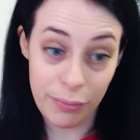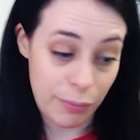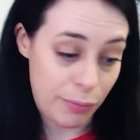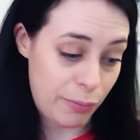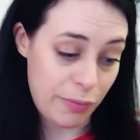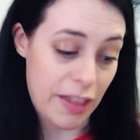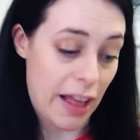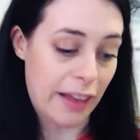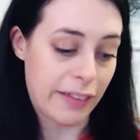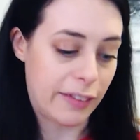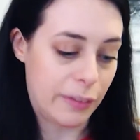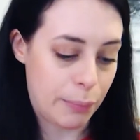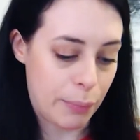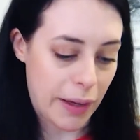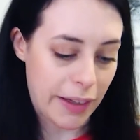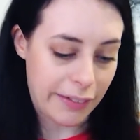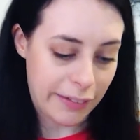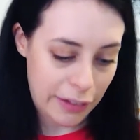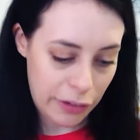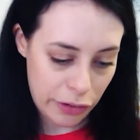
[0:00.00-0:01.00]
that's
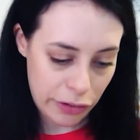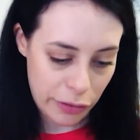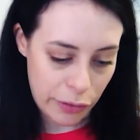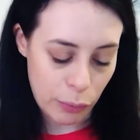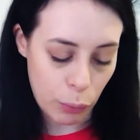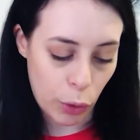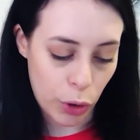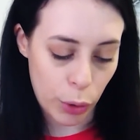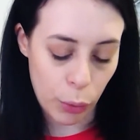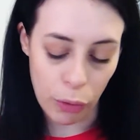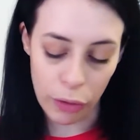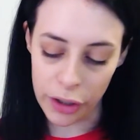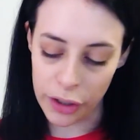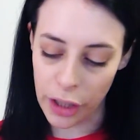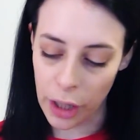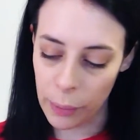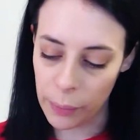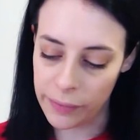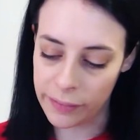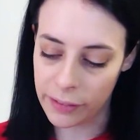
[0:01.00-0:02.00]
basically just what you already
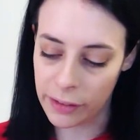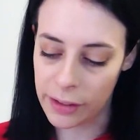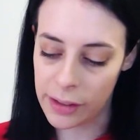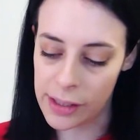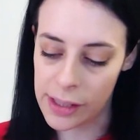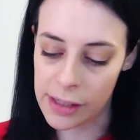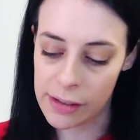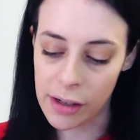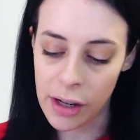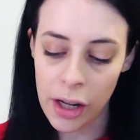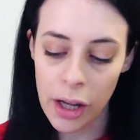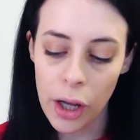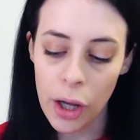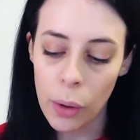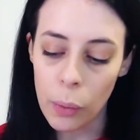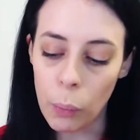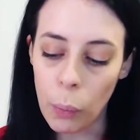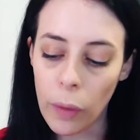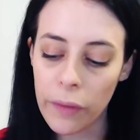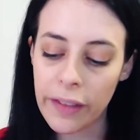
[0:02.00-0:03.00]
know it's going to need.
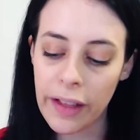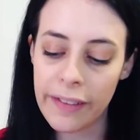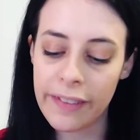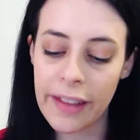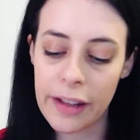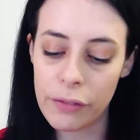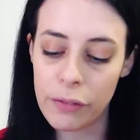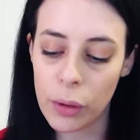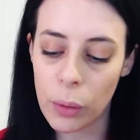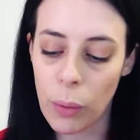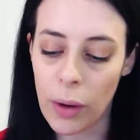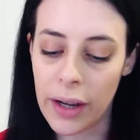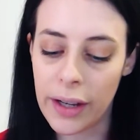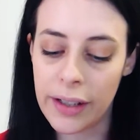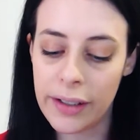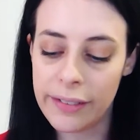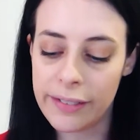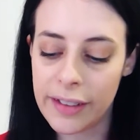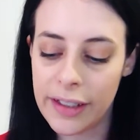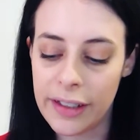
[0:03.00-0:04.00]
What that then
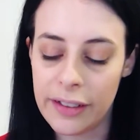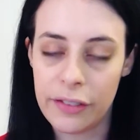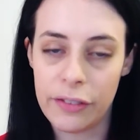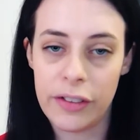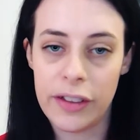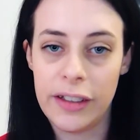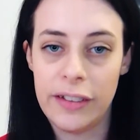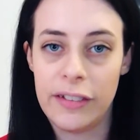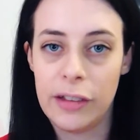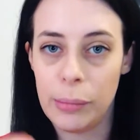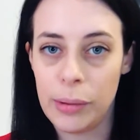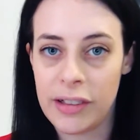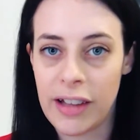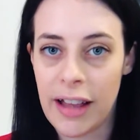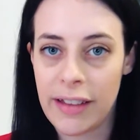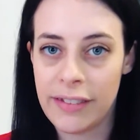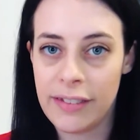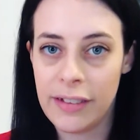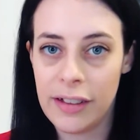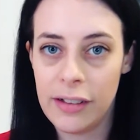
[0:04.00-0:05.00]
requires is for these to be
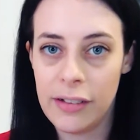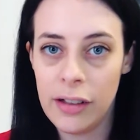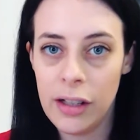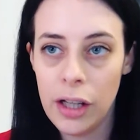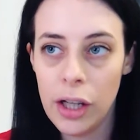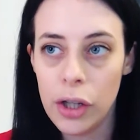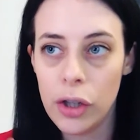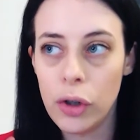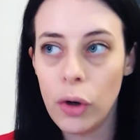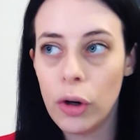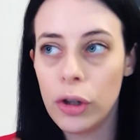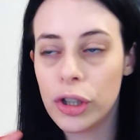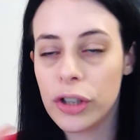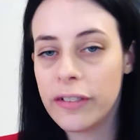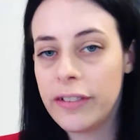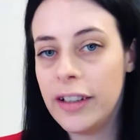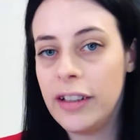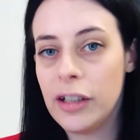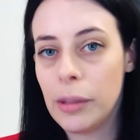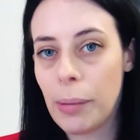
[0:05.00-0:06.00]
tested, not
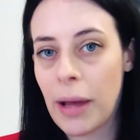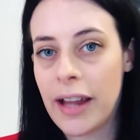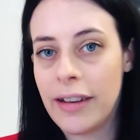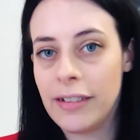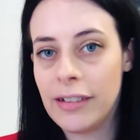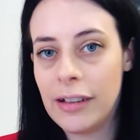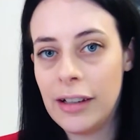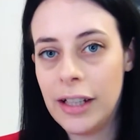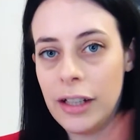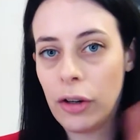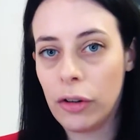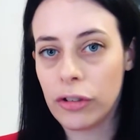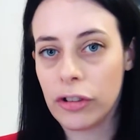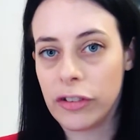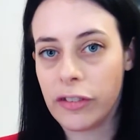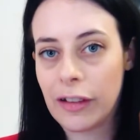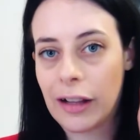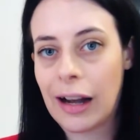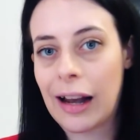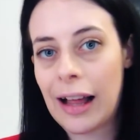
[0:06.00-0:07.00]
just independently, not
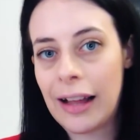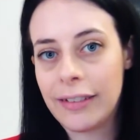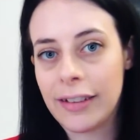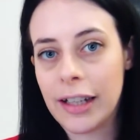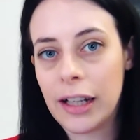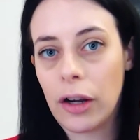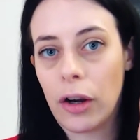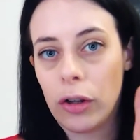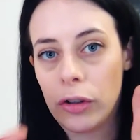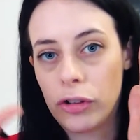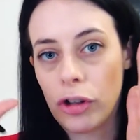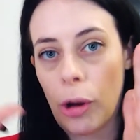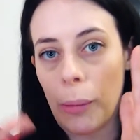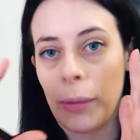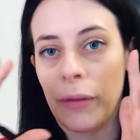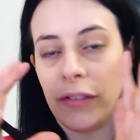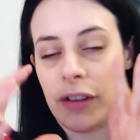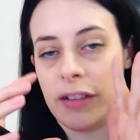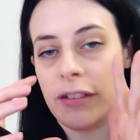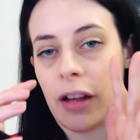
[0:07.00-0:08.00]
just the cladding on top
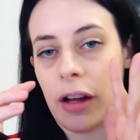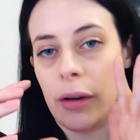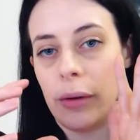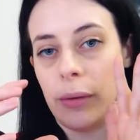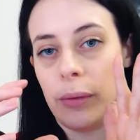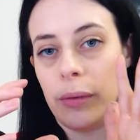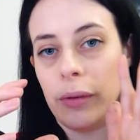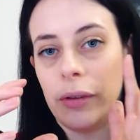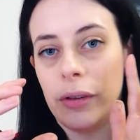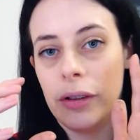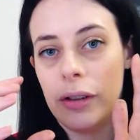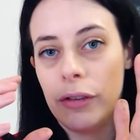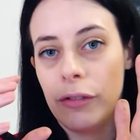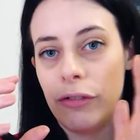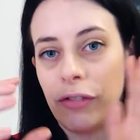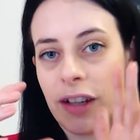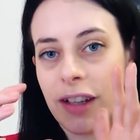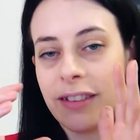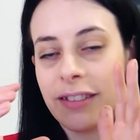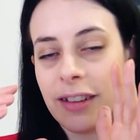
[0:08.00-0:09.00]
of its own
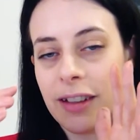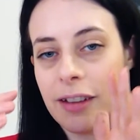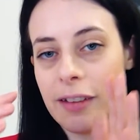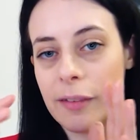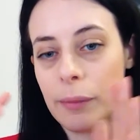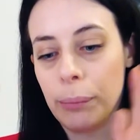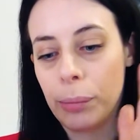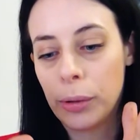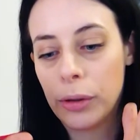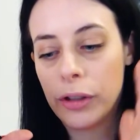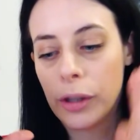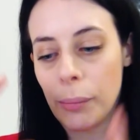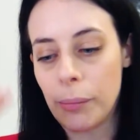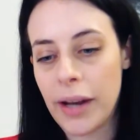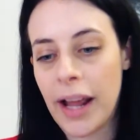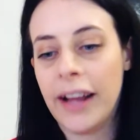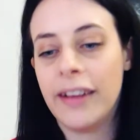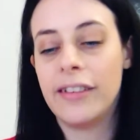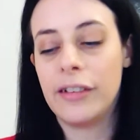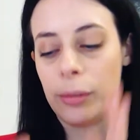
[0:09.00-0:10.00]
fixings, but them
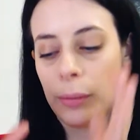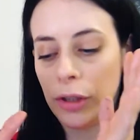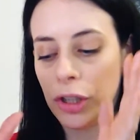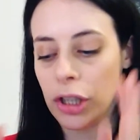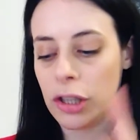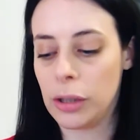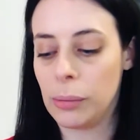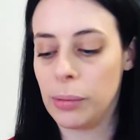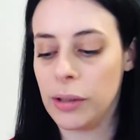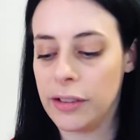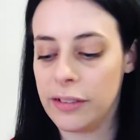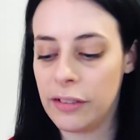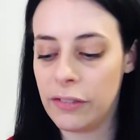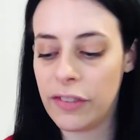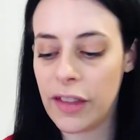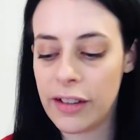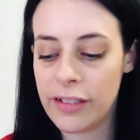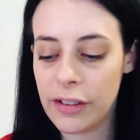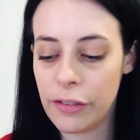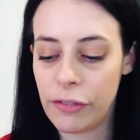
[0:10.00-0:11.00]
next to each other, because if
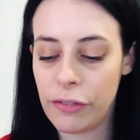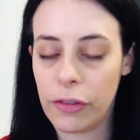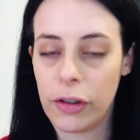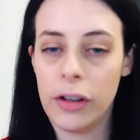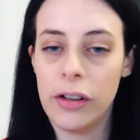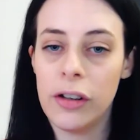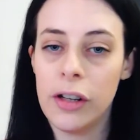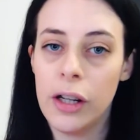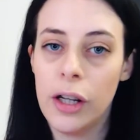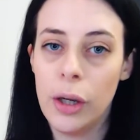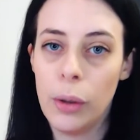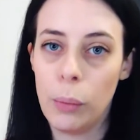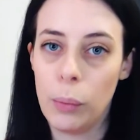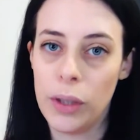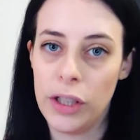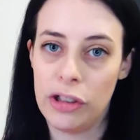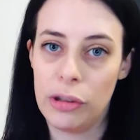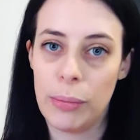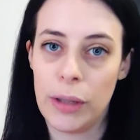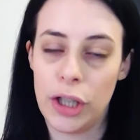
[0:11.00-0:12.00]
they're different, we
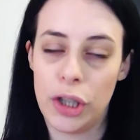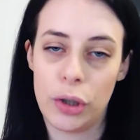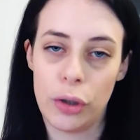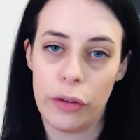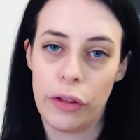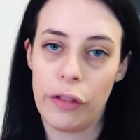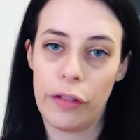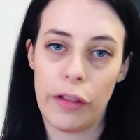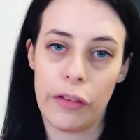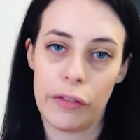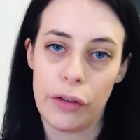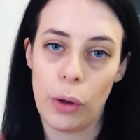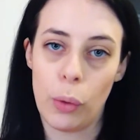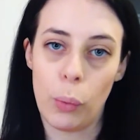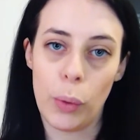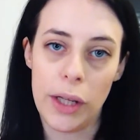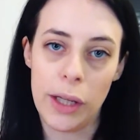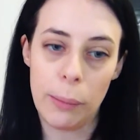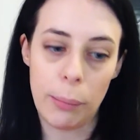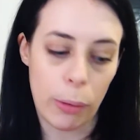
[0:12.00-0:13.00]
need to make sure that there's no
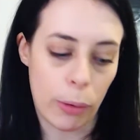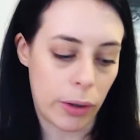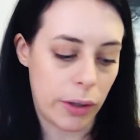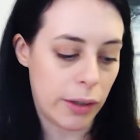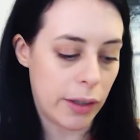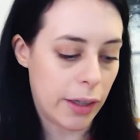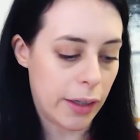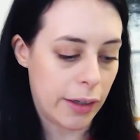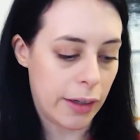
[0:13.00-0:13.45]
weak point in